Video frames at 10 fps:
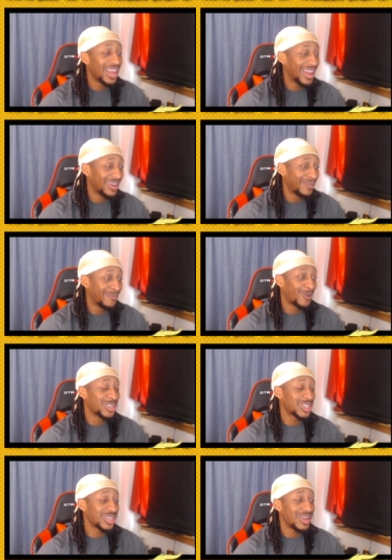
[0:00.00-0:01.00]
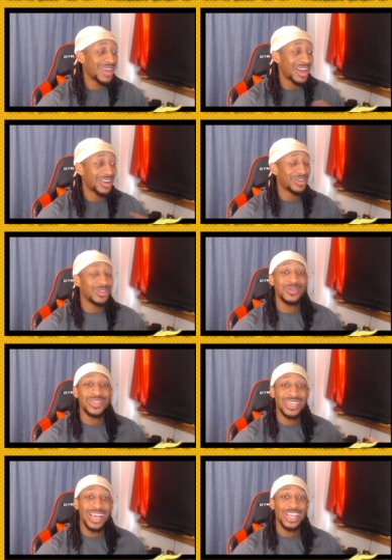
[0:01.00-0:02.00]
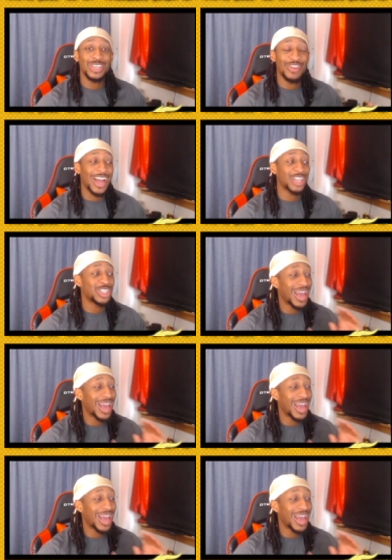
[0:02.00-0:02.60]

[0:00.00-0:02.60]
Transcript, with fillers: And unfortunately, that concludes today's reaction.